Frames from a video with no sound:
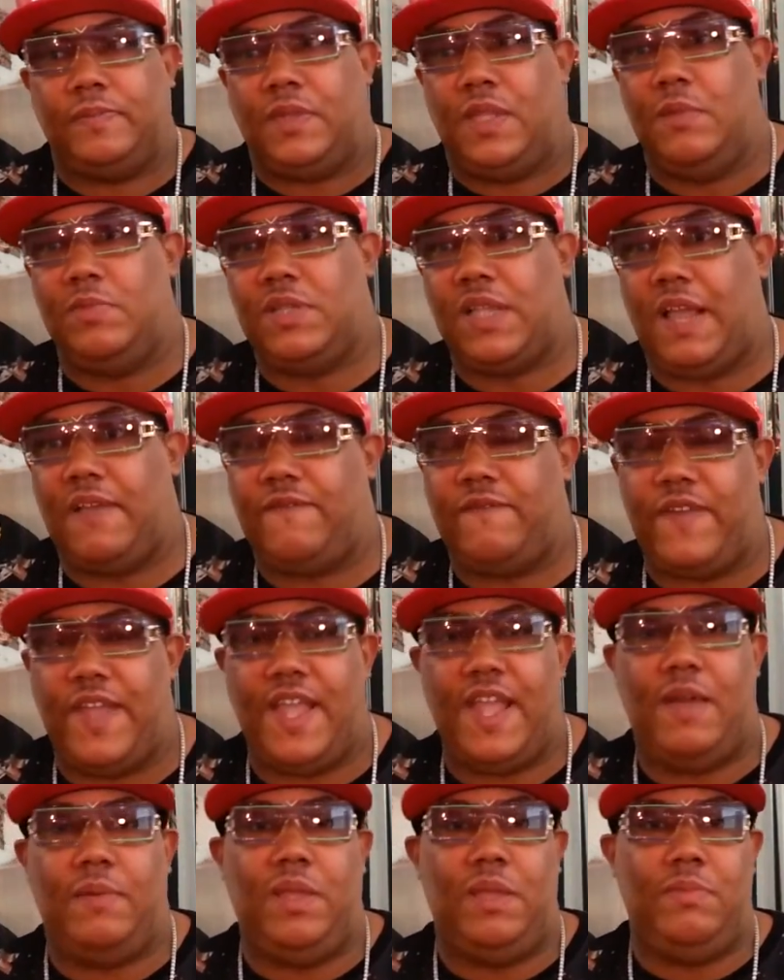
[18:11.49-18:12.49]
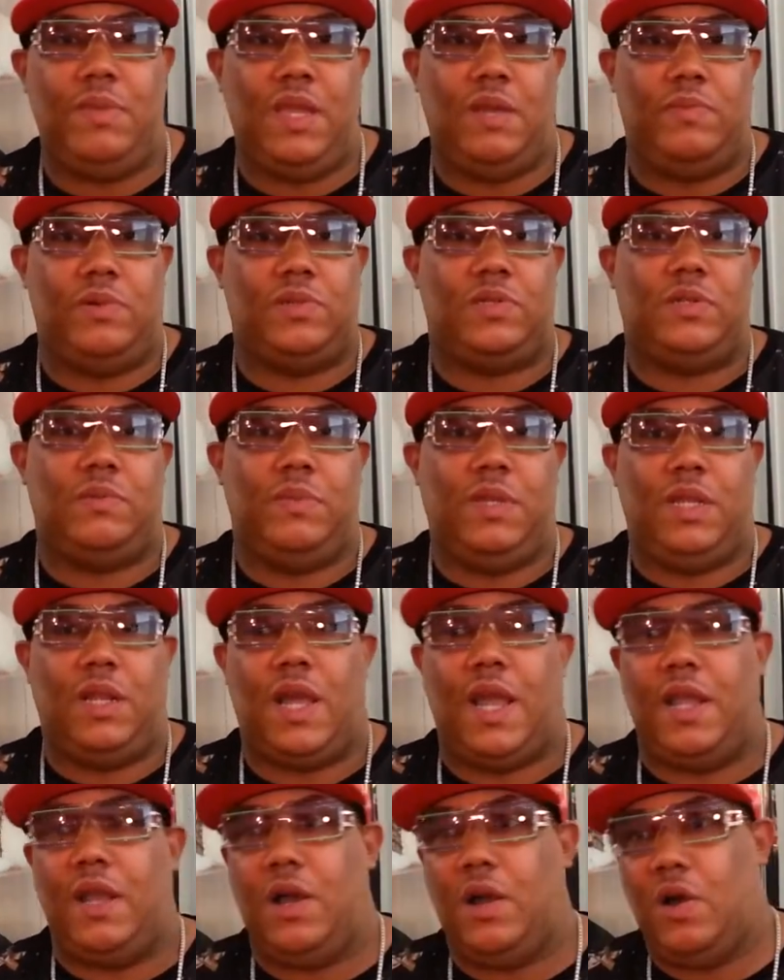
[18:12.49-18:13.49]
It was like family members to me,
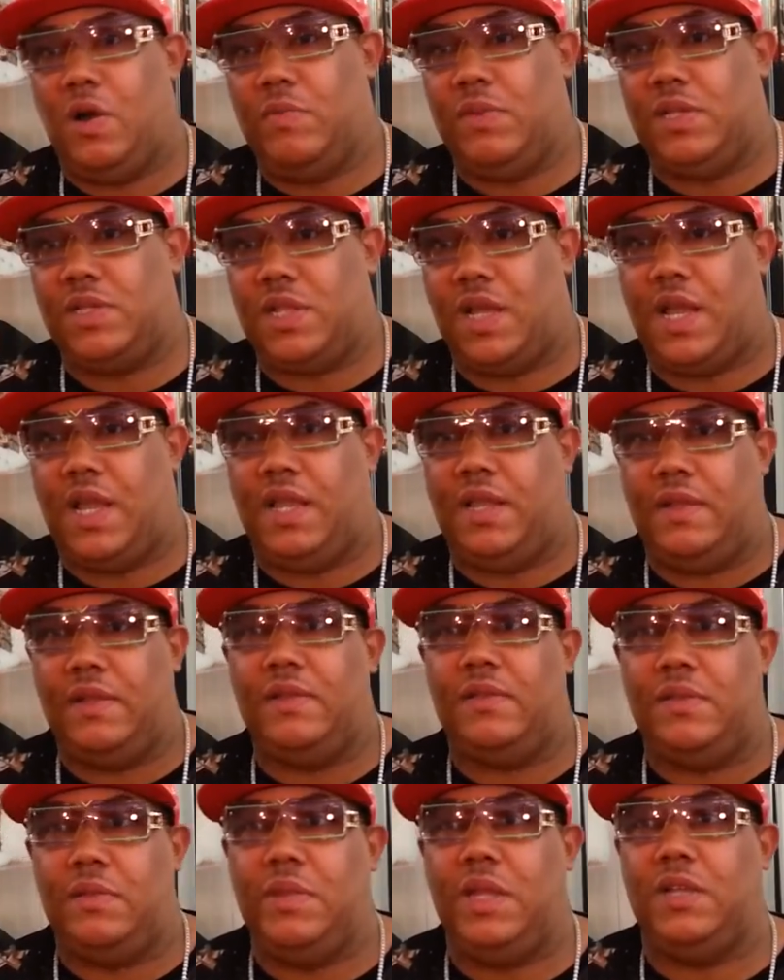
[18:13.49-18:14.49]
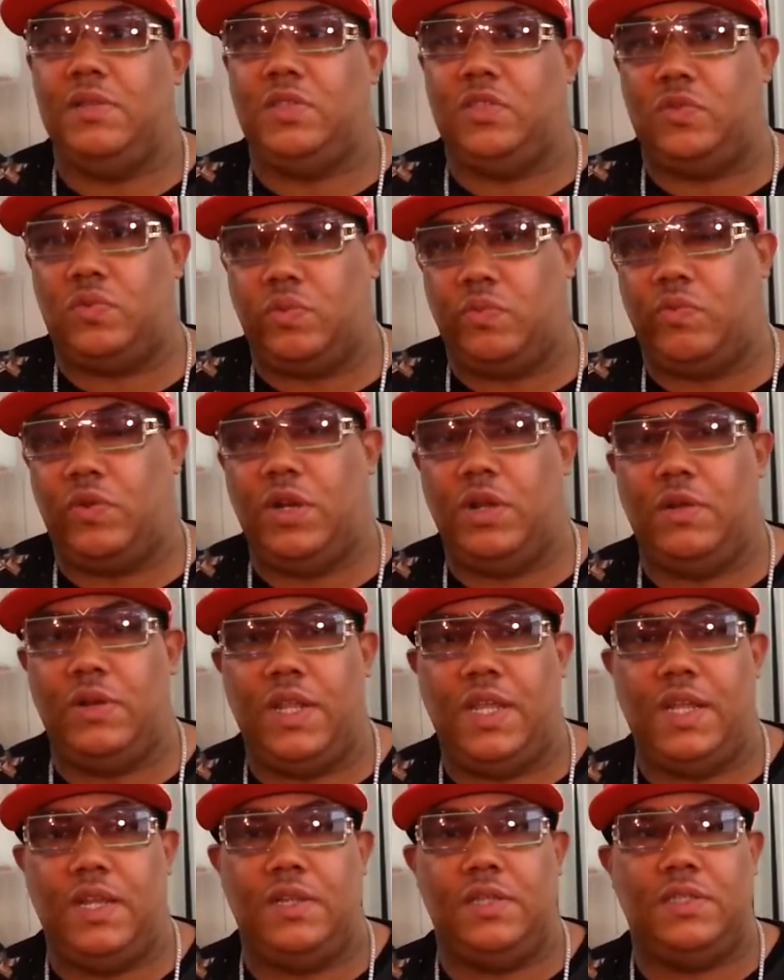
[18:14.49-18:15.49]
like homies. Like, the niggas is from real
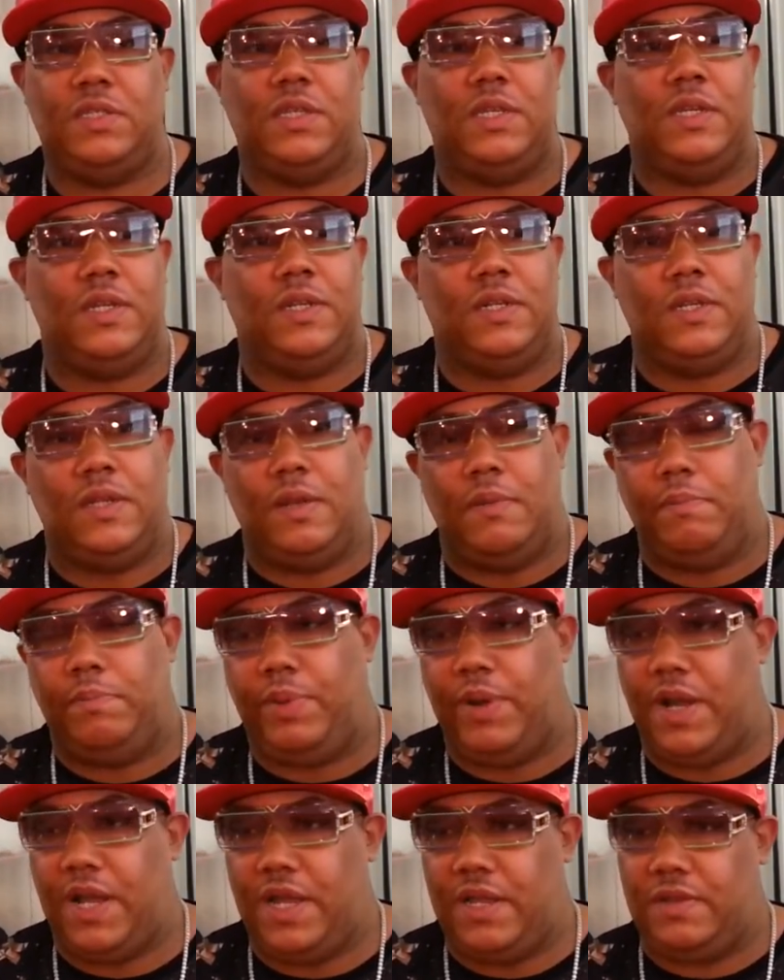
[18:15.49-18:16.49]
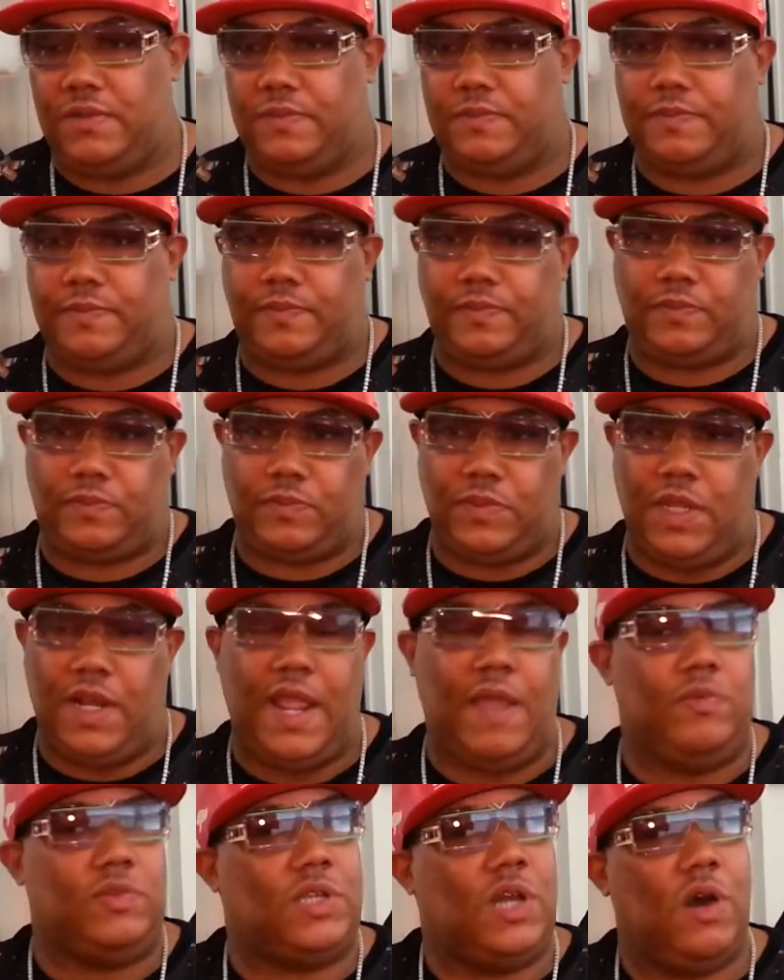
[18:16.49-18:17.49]
niggas, but and
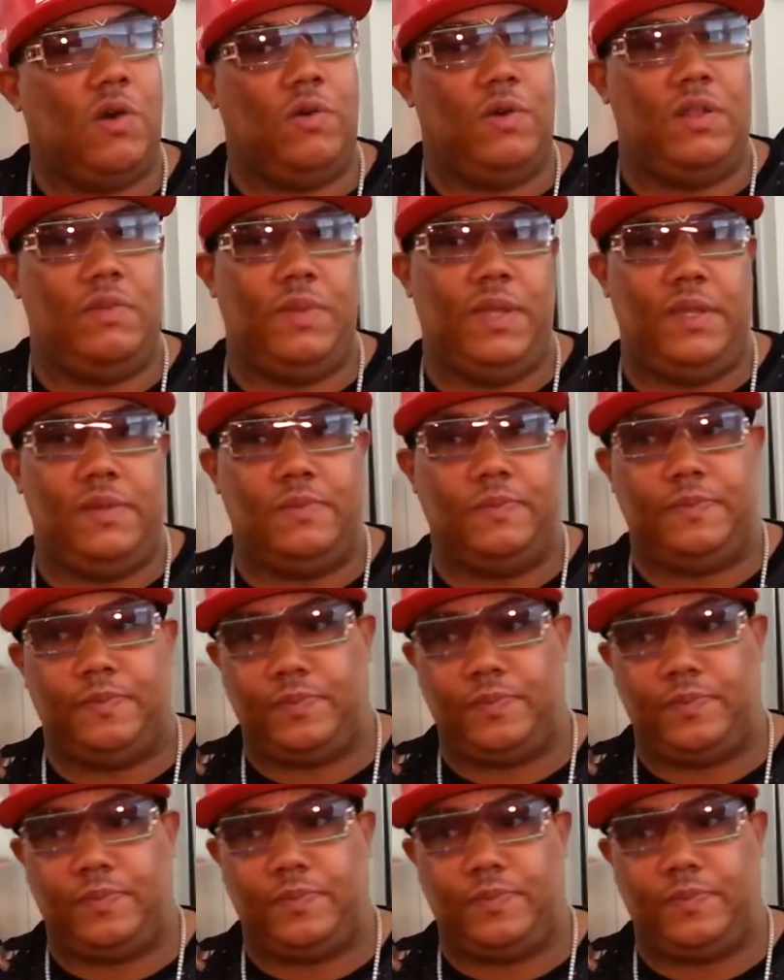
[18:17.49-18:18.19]
they was older than me.